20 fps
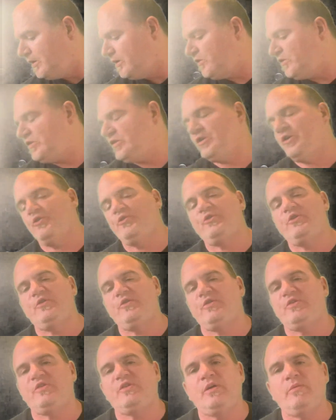So to
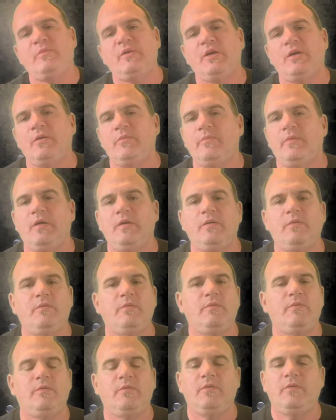sum up,
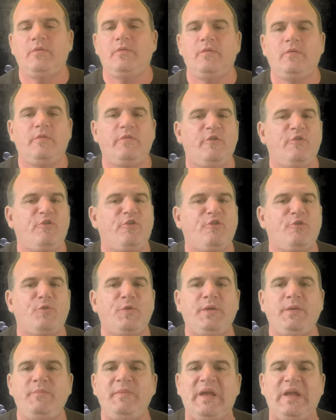there's
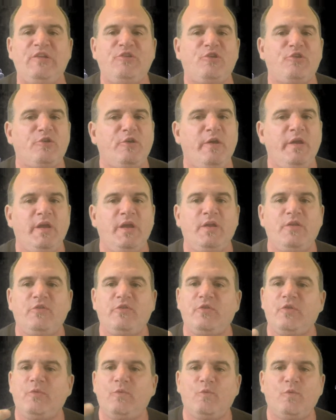3 main
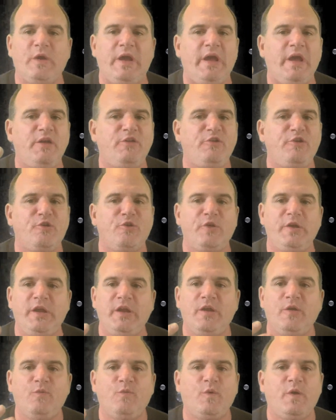strains: red, green,
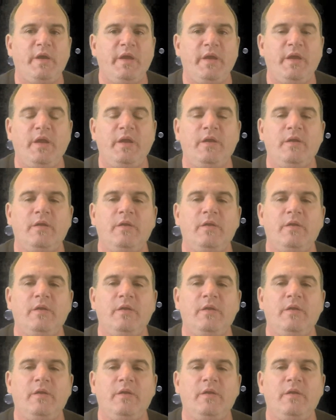and white,